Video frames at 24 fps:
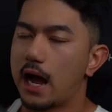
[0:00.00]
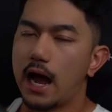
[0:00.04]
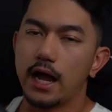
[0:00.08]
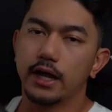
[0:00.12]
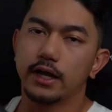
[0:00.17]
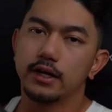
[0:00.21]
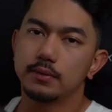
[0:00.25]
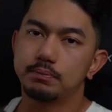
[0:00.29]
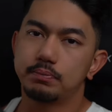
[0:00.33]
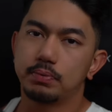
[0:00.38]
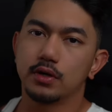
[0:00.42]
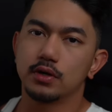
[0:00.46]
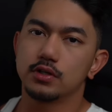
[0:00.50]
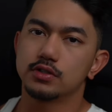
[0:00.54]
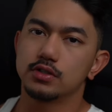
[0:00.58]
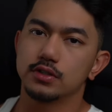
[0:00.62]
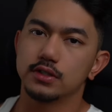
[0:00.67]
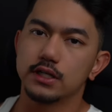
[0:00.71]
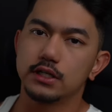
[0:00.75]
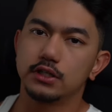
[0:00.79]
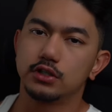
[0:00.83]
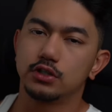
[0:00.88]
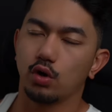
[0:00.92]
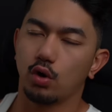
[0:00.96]
I
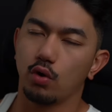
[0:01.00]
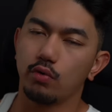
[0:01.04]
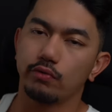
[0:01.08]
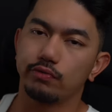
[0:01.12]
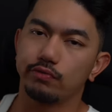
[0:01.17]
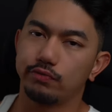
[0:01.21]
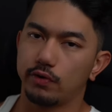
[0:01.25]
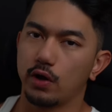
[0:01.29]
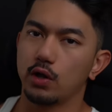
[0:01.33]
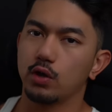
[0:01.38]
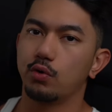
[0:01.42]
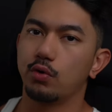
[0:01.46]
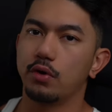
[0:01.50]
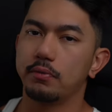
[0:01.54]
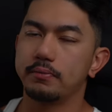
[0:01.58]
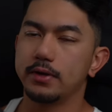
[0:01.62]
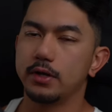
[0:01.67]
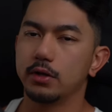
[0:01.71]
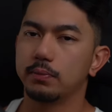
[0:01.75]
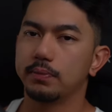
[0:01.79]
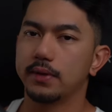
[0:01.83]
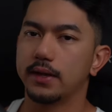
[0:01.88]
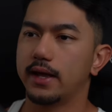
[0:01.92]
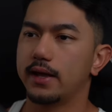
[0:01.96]
personally don't follow a
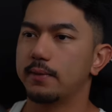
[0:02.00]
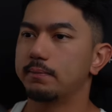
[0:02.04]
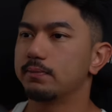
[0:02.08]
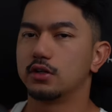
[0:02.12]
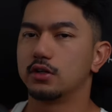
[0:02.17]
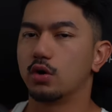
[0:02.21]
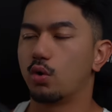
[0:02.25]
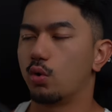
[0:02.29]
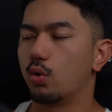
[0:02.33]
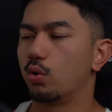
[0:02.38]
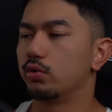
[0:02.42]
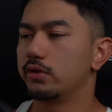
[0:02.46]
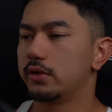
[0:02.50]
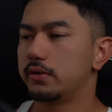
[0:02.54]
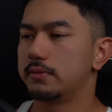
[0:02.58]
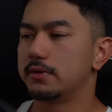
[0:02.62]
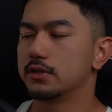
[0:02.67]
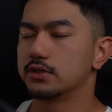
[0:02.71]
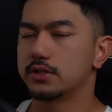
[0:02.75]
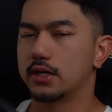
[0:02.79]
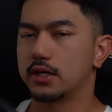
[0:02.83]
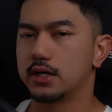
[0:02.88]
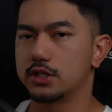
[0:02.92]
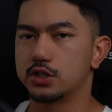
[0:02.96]
meal plan. The only
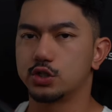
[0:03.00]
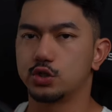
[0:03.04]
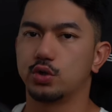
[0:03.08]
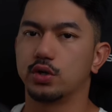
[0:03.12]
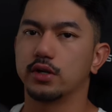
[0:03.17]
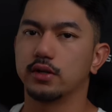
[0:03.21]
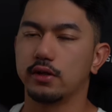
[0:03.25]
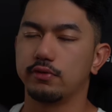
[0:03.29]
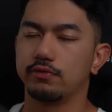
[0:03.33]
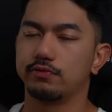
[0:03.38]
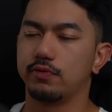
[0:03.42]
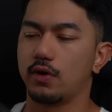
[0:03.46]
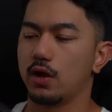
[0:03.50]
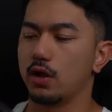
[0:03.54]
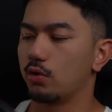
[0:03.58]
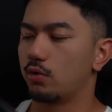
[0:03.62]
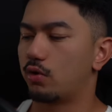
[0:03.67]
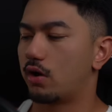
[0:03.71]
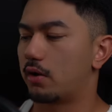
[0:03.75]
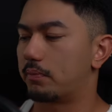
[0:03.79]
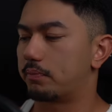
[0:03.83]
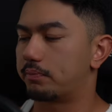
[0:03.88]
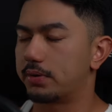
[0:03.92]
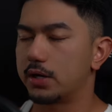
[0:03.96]
meals that I strictly
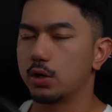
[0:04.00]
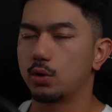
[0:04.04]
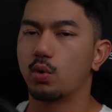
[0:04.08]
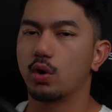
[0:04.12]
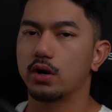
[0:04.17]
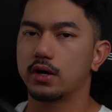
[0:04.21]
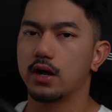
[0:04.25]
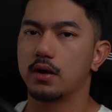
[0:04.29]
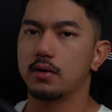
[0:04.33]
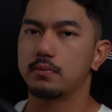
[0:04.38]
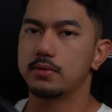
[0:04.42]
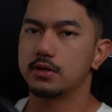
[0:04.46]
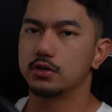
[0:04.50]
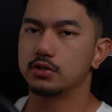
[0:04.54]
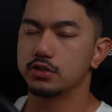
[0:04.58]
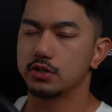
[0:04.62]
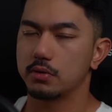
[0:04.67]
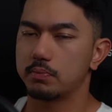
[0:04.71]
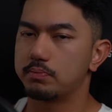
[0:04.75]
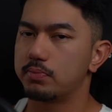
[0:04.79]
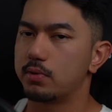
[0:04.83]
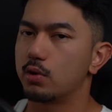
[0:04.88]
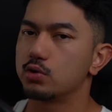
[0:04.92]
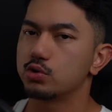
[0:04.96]
follow are pre-workout meals
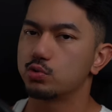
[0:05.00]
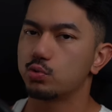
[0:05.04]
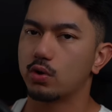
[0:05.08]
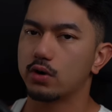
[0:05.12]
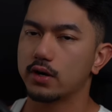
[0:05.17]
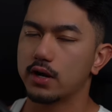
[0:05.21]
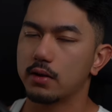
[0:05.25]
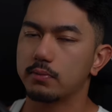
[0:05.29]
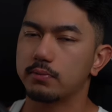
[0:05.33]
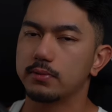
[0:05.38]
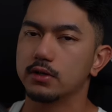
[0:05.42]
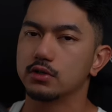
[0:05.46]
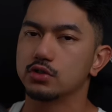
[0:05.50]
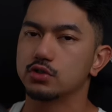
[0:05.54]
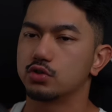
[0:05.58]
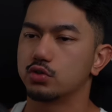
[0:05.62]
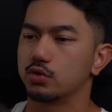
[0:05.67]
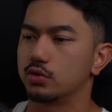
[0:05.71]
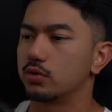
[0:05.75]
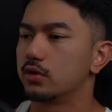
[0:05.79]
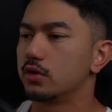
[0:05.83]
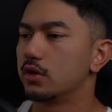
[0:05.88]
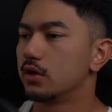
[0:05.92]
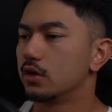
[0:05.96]
and post-workout meals
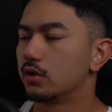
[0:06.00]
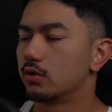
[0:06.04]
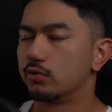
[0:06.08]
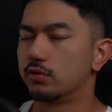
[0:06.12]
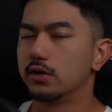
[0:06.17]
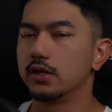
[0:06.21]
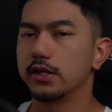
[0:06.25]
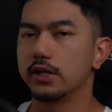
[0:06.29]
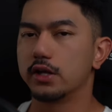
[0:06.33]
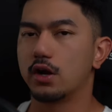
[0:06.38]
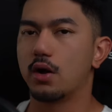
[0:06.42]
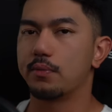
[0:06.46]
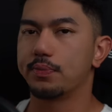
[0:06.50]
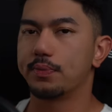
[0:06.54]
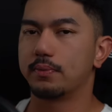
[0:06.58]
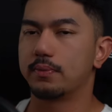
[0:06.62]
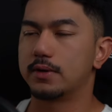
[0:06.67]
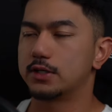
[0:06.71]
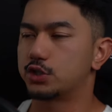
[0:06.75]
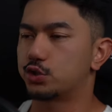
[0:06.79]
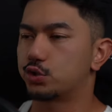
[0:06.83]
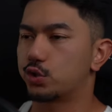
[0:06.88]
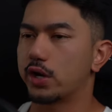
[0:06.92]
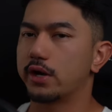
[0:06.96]
to really
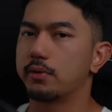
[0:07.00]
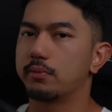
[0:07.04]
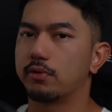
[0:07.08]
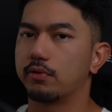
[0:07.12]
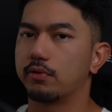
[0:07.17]
optimize training